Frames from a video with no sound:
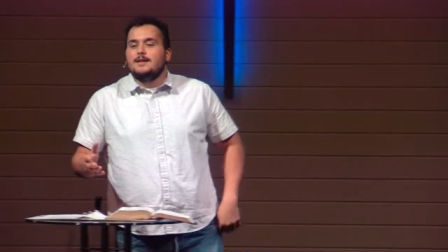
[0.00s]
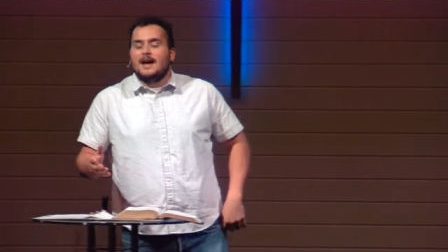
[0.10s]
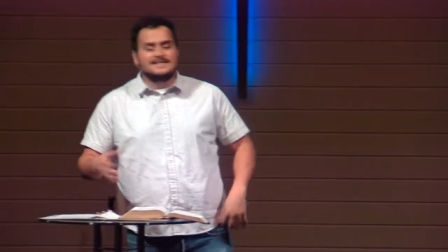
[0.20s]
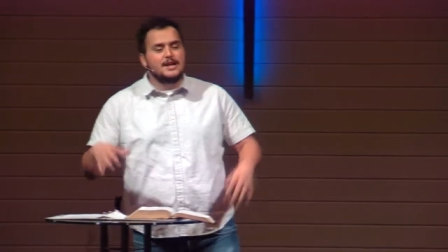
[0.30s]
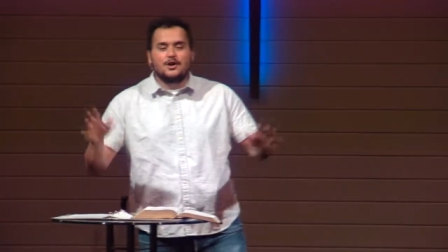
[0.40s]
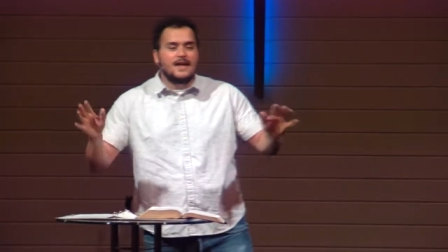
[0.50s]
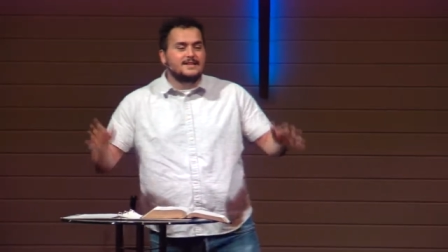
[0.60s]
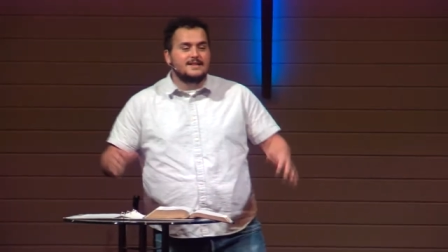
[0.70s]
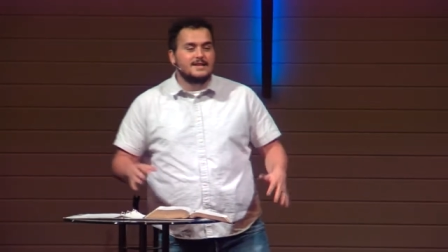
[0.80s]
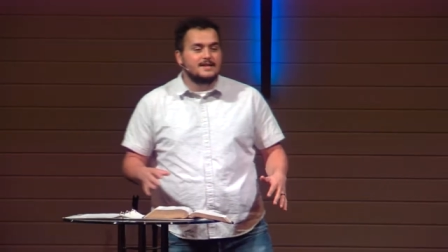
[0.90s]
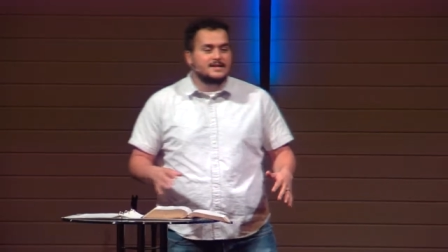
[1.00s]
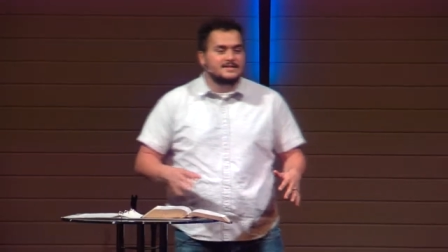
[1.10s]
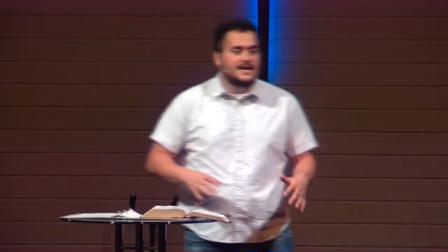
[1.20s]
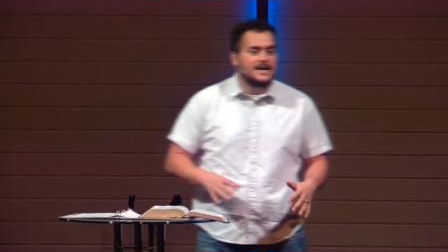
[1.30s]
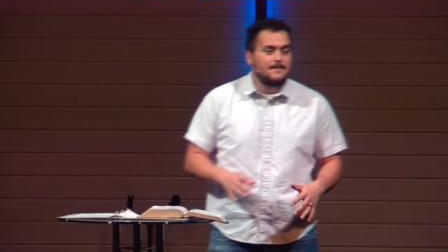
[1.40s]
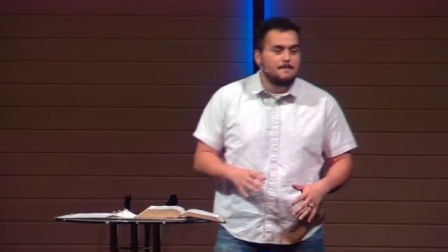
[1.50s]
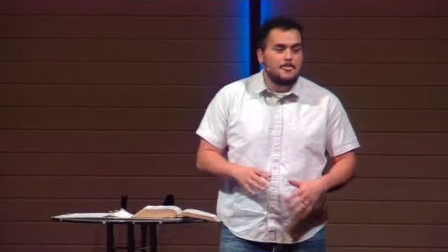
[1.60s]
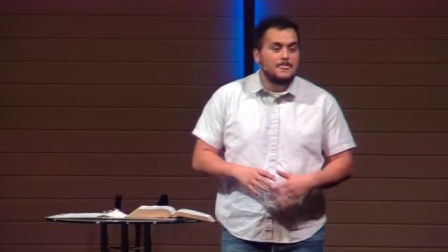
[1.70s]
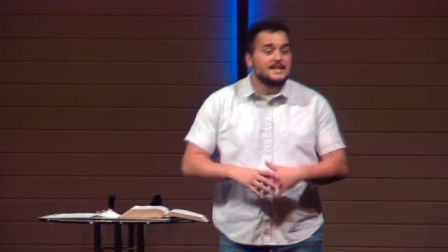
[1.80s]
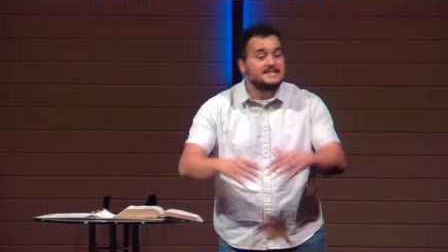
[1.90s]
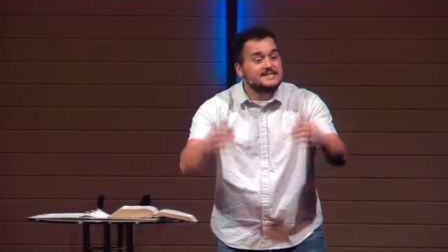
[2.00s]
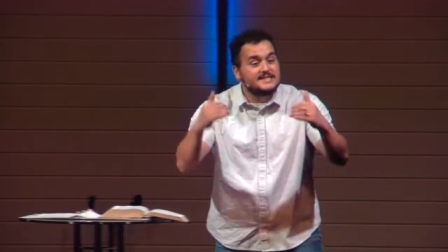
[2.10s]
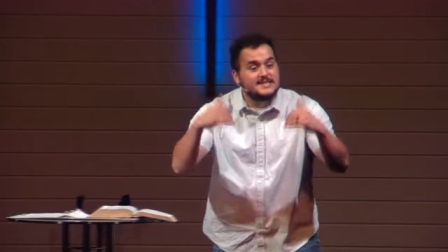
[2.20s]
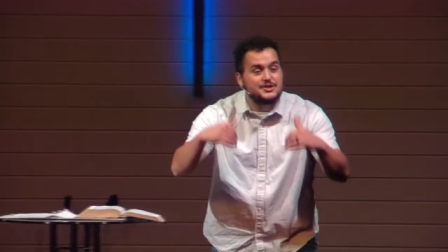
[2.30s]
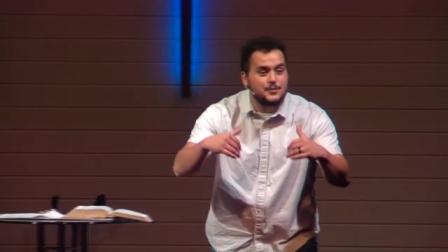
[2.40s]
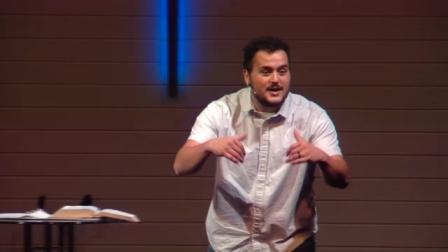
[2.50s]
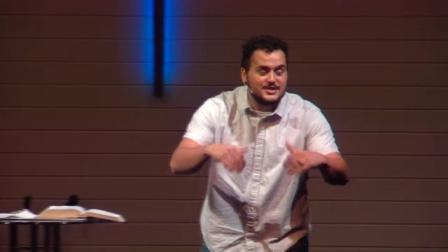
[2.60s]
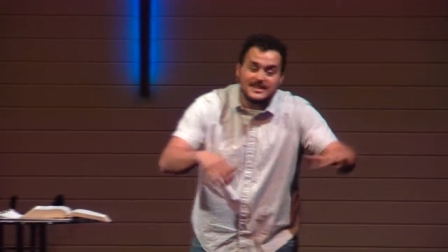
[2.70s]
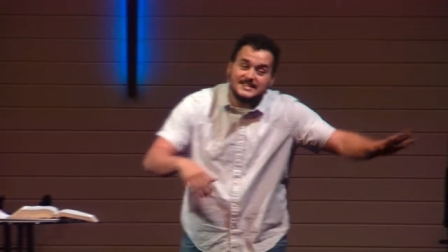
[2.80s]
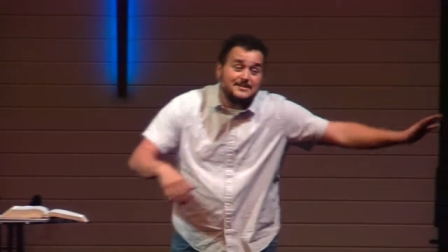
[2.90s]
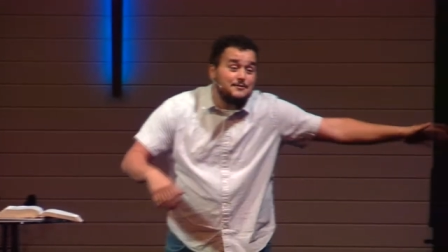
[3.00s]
I say all that to, to say this is a situation that's